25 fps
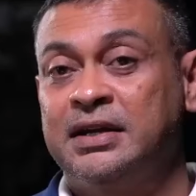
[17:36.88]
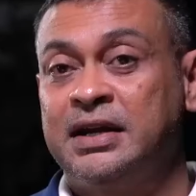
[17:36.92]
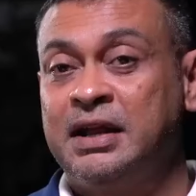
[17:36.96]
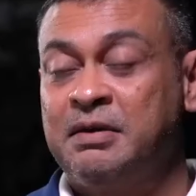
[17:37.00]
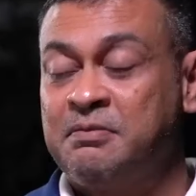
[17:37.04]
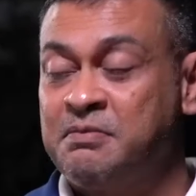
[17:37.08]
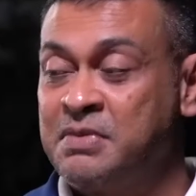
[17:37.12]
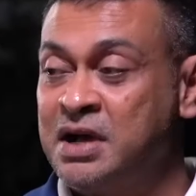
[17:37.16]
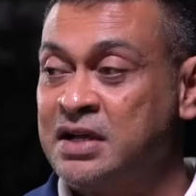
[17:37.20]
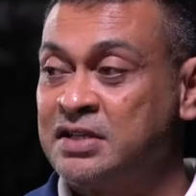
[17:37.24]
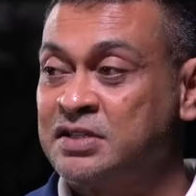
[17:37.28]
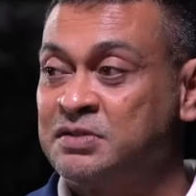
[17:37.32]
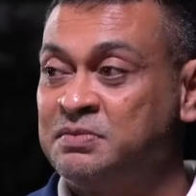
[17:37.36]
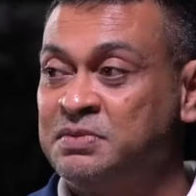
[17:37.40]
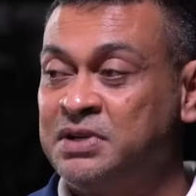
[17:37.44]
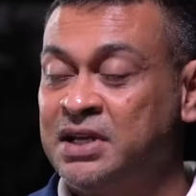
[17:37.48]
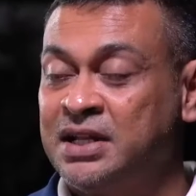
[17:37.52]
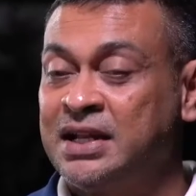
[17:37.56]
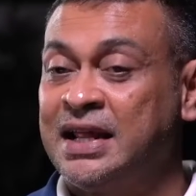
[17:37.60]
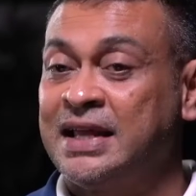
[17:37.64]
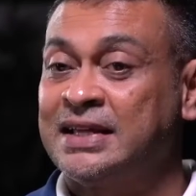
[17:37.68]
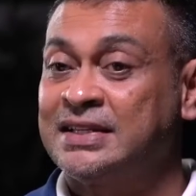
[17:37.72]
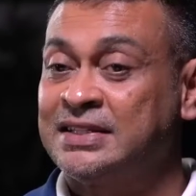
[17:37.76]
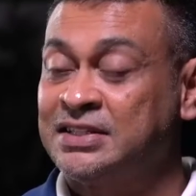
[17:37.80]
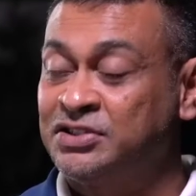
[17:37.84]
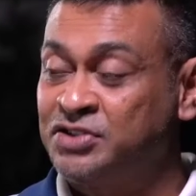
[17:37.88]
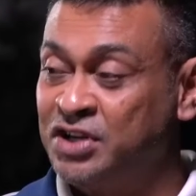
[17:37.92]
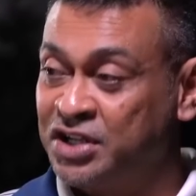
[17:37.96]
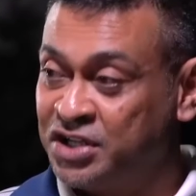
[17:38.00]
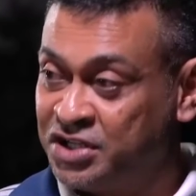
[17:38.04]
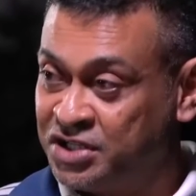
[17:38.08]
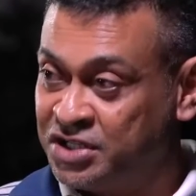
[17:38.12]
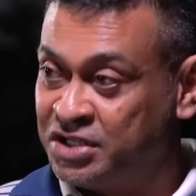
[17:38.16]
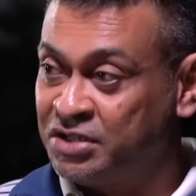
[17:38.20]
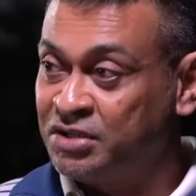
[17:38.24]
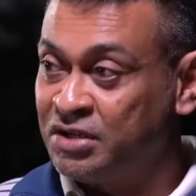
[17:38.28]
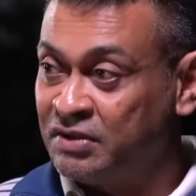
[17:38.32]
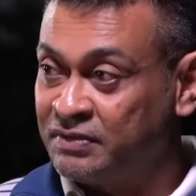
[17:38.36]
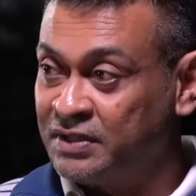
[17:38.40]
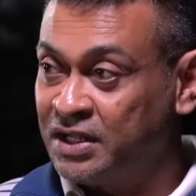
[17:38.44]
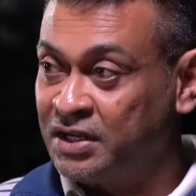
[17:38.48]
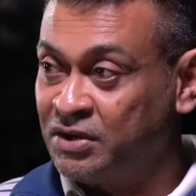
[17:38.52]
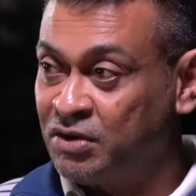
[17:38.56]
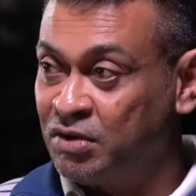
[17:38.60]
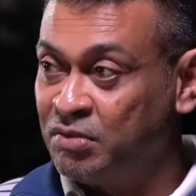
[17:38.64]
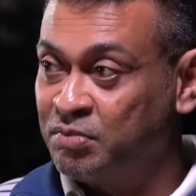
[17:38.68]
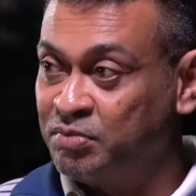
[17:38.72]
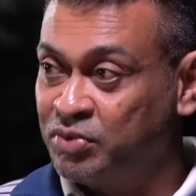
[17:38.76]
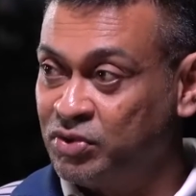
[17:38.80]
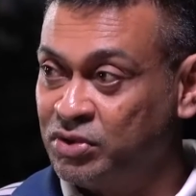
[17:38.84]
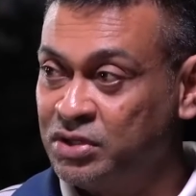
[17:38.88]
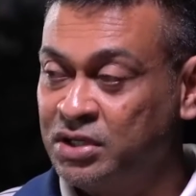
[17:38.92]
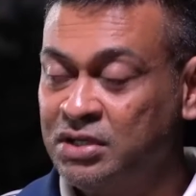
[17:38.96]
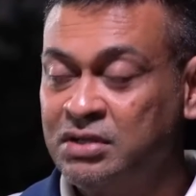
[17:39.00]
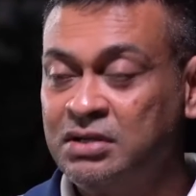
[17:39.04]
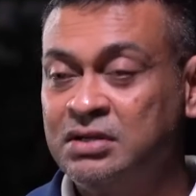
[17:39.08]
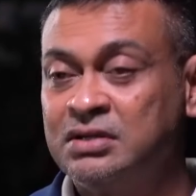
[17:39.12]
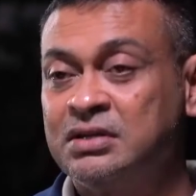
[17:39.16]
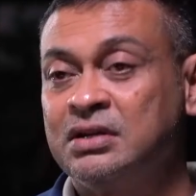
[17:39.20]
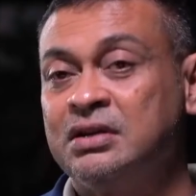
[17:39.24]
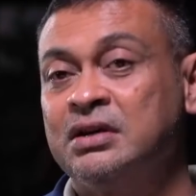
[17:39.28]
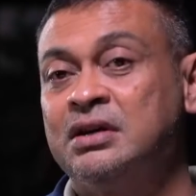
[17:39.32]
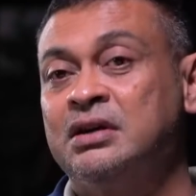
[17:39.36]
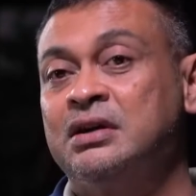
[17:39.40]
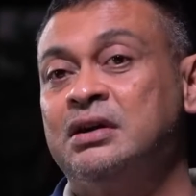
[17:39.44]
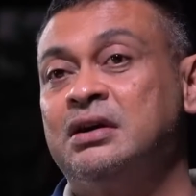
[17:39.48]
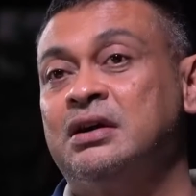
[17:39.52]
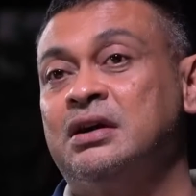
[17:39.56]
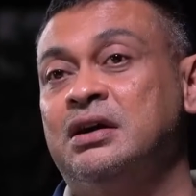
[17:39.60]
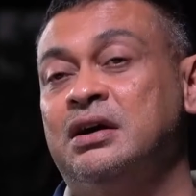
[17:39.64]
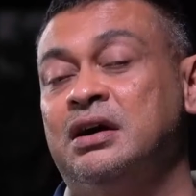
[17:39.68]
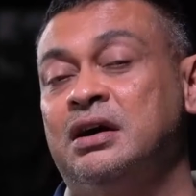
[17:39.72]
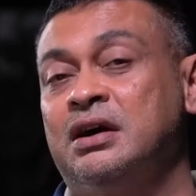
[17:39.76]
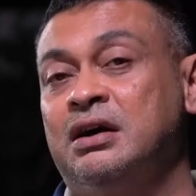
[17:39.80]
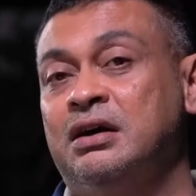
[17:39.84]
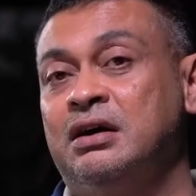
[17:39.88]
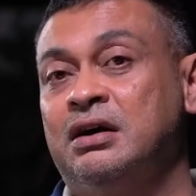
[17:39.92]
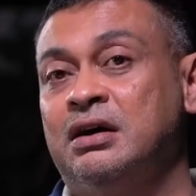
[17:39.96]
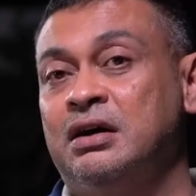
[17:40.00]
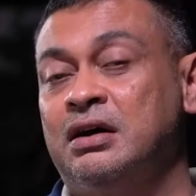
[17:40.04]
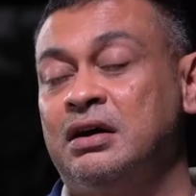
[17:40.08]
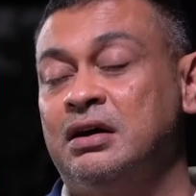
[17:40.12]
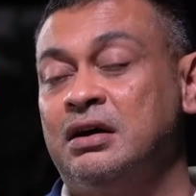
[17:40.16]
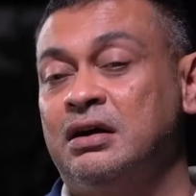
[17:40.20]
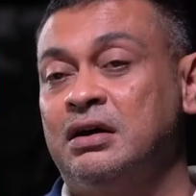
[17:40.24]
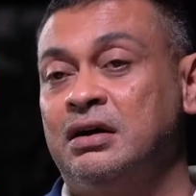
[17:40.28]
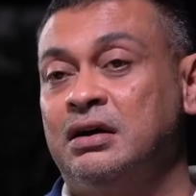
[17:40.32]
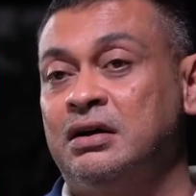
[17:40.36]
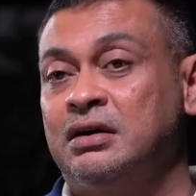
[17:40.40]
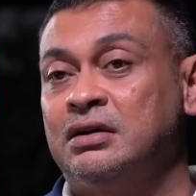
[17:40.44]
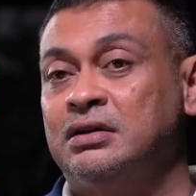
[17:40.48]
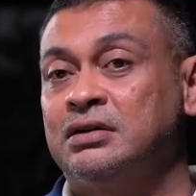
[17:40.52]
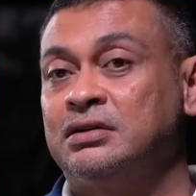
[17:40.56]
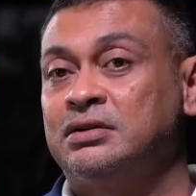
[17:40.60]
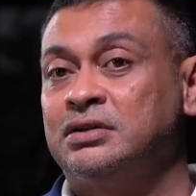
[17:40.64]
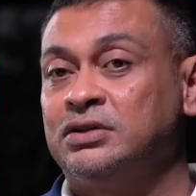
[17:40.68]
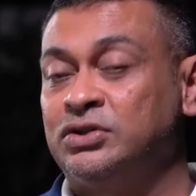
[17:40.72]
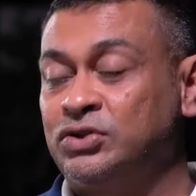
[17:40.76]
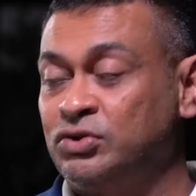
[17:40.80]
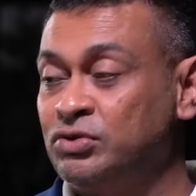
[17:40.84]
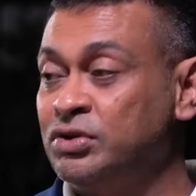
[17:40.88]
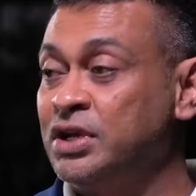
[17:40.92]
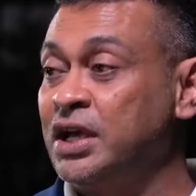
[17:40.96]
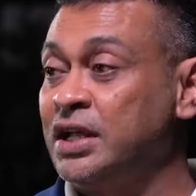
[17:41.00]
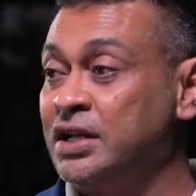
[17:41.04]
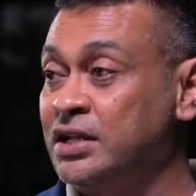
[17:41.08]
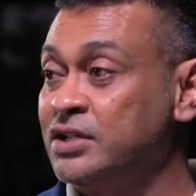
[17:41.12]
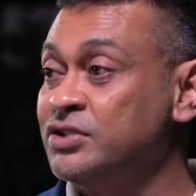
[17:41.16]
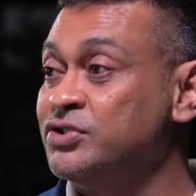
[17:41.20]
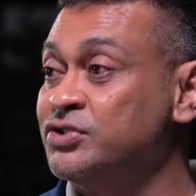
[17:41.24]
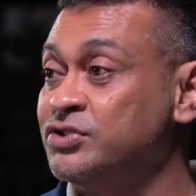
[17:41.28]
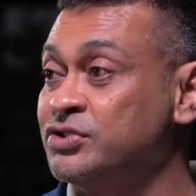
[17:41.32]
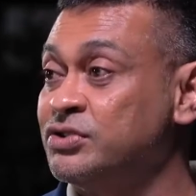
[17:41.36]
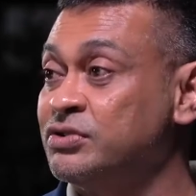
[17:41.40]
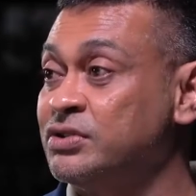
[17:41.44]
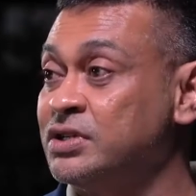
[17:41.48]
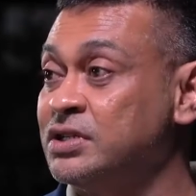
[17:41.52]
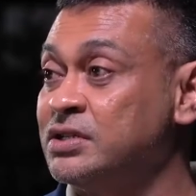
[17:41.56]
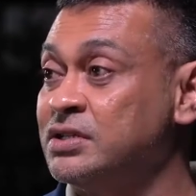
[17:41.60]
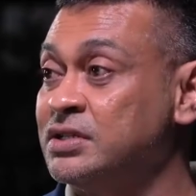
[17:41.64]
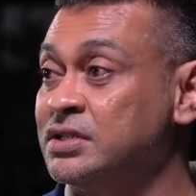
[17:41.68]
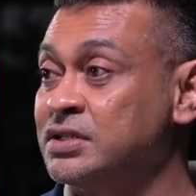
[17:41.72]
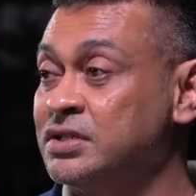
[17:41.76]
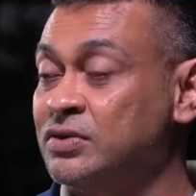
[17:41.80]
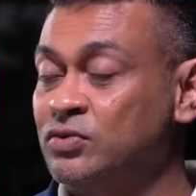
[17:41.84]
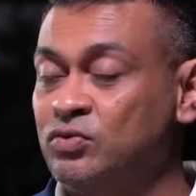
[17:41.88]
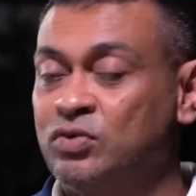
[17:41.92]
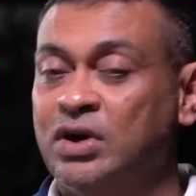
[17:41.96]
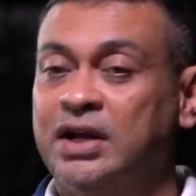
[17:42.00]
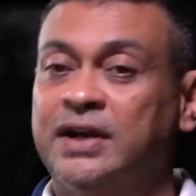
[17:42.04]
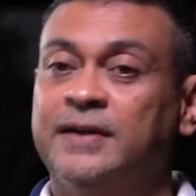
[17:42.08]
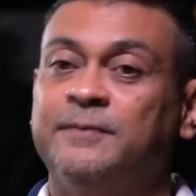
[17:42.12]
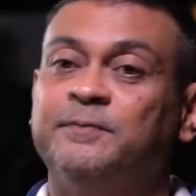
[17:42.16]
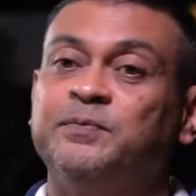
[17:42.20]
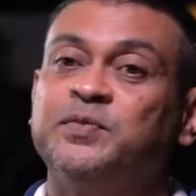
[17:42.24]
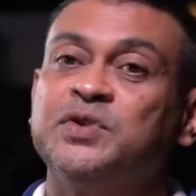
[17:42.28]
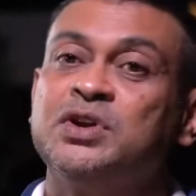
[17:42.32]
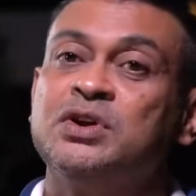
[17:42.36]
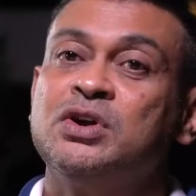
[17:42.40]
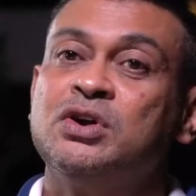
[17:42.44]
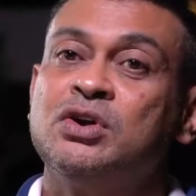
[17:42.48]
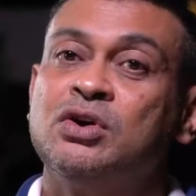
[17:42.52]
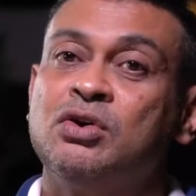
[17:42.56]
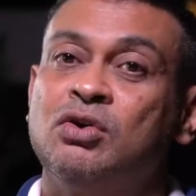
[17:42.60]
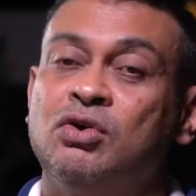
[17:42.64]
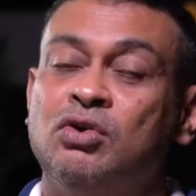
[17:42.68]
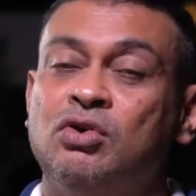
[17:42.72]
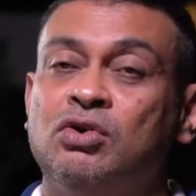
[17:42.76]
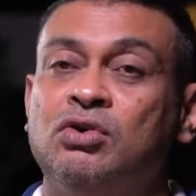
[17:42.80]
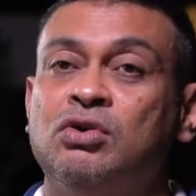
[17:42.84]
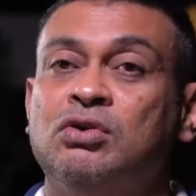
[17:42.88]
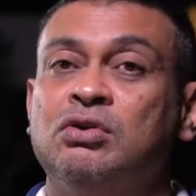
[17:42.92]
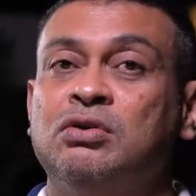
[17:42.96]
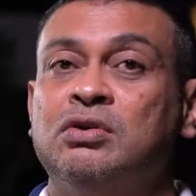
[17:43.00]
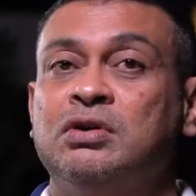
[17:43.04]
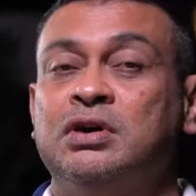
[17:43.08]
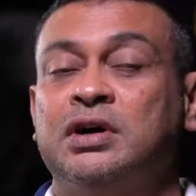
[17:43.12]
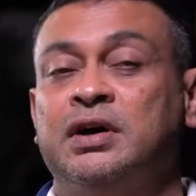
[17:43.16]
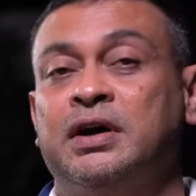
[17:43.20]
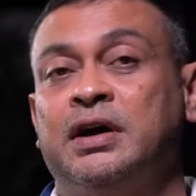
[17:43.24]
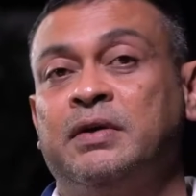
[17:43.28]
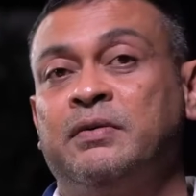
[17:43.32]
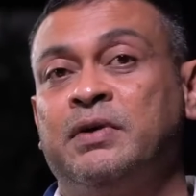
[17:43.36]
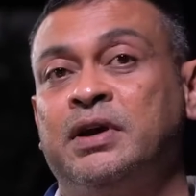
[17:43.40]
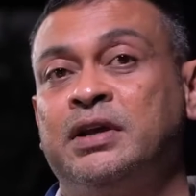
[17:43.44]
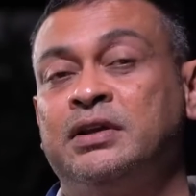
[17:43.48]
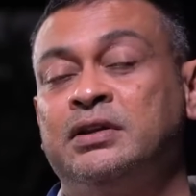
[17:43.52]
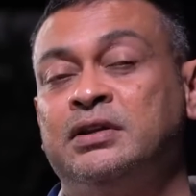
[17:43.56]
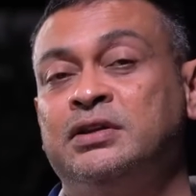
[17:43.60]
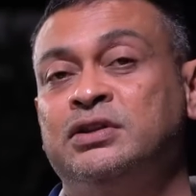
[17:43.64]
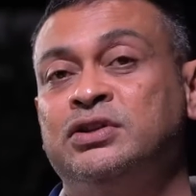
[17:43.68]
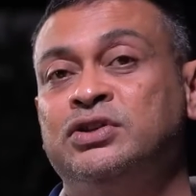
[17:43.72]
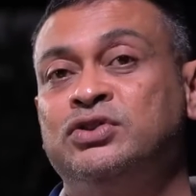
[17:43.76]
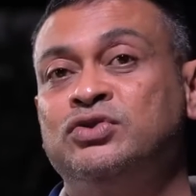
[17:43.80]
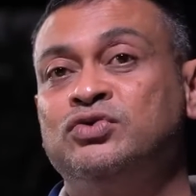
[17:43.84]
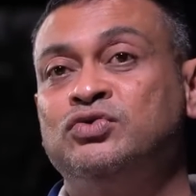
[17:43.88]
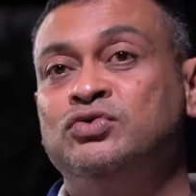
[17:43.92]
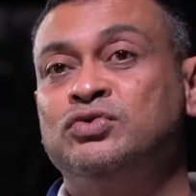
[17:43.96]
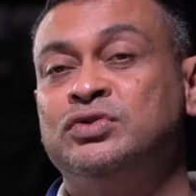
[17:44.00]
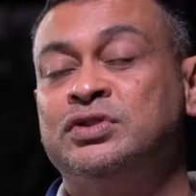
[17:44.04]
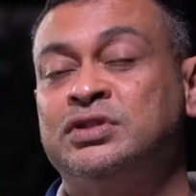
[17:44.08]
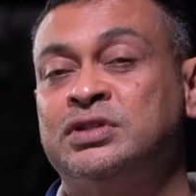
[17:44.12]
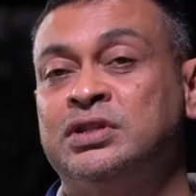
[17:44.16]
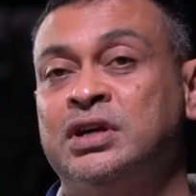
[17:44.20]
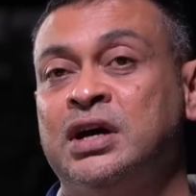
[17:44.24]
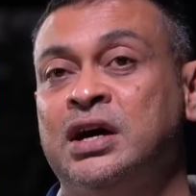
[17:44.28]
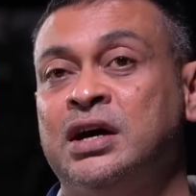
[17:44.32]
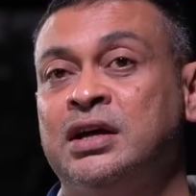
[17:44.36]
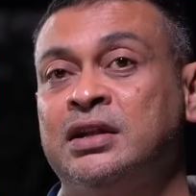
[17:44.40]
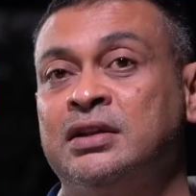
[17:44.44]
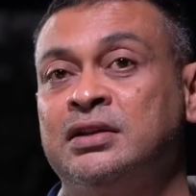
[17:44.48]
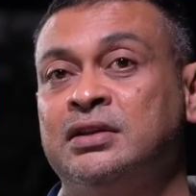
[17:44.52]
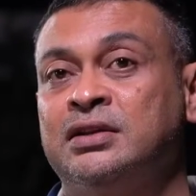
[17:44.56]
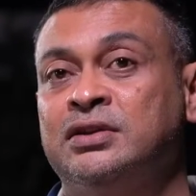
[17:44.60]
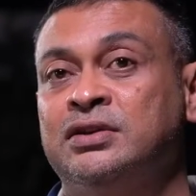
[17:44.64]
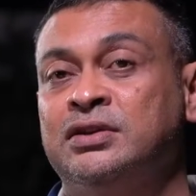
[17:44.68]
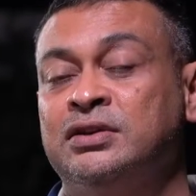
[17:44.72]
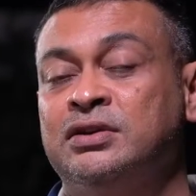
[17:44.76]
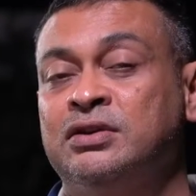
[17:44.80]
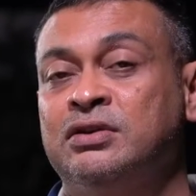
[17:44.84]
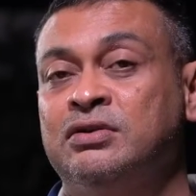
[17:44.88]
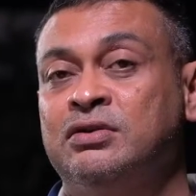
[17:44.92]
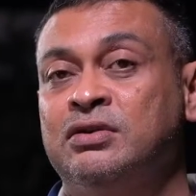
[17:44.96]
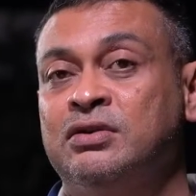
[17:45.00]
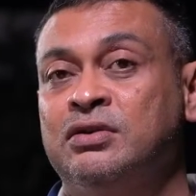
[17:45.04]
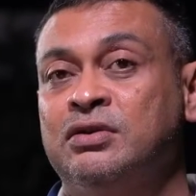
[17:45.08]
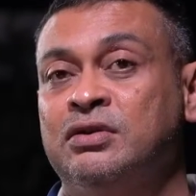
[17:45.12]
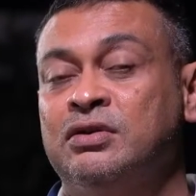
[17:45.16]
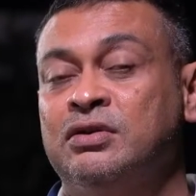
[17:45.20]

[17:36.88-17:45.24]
must be an extraction of that component to get insurance, one. Or when you start your